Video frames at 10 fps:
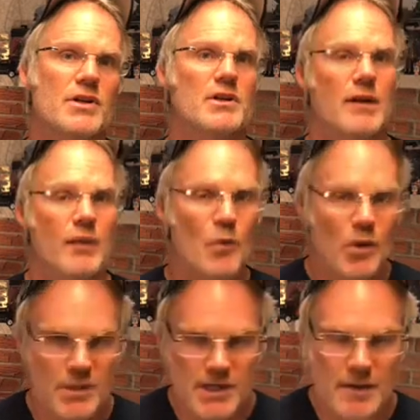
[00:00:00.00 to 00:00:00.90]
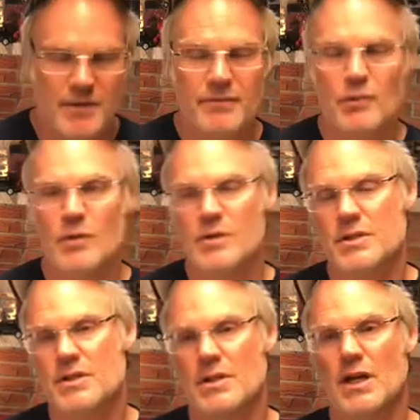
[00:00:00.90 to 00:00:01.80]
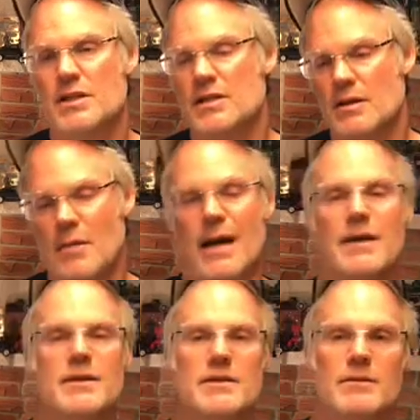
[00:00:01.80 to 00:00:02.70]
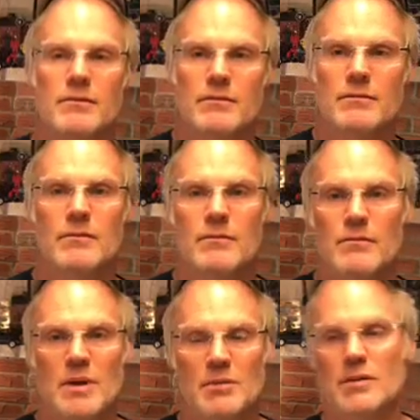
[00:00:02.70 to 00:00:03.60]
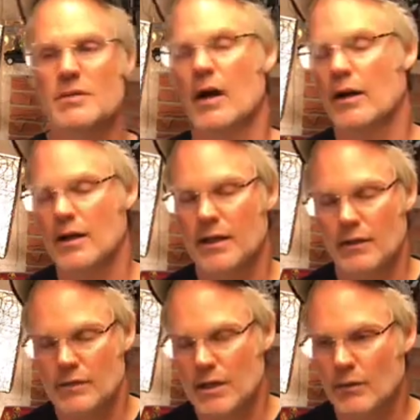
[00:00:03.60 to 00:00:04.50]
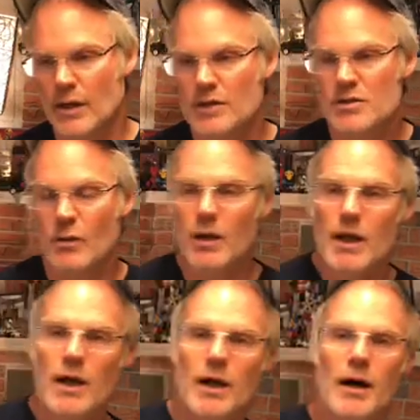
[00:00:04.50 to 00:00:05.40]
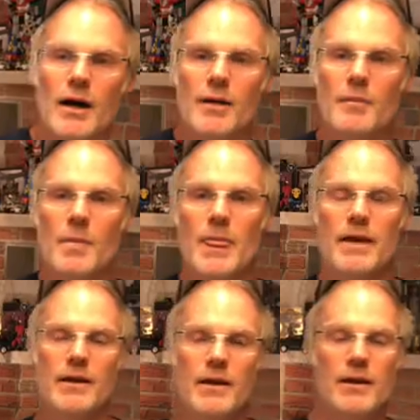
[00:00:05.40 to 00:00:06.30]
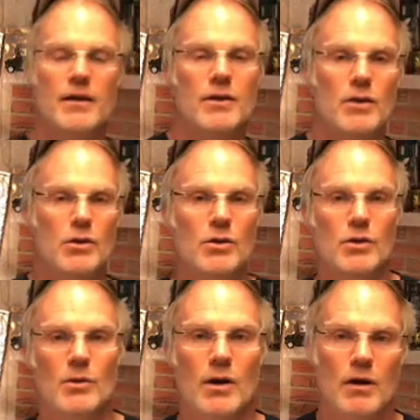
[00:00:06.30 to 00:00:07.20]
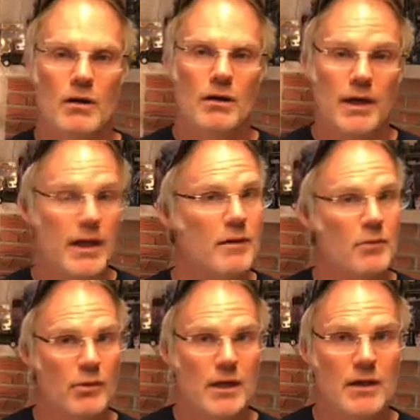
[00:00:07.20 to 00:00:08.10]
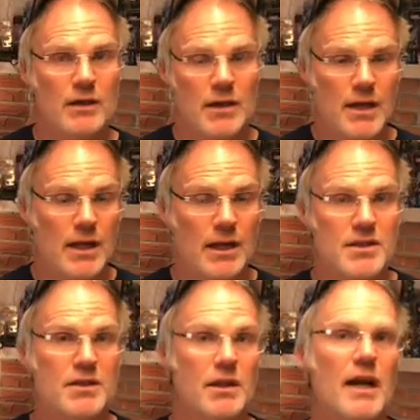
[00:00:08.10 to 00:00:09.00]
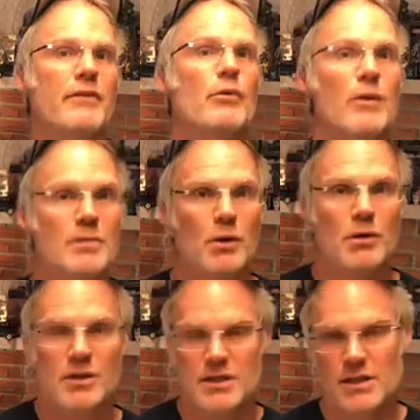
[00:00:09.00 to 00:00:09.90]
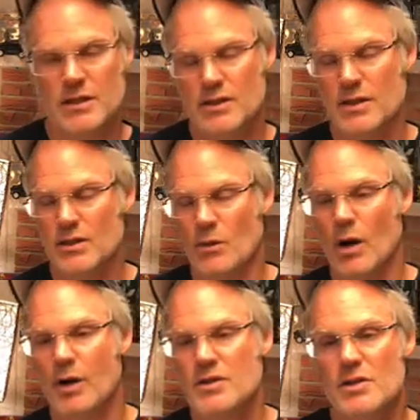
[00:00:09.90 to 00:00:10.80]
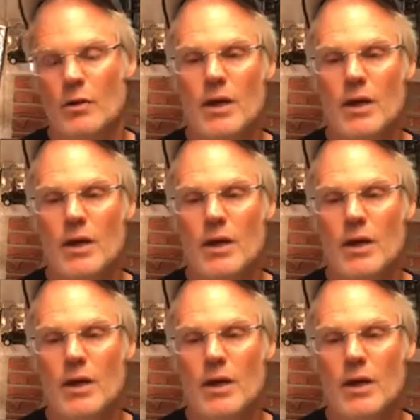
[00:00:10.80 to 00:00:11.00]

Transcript: a lot more in depth, of course, because you got cinematics and people are talking and everything, right? So um, you you are again a marine, and it's kind of a reboot. It doesn't continue on, so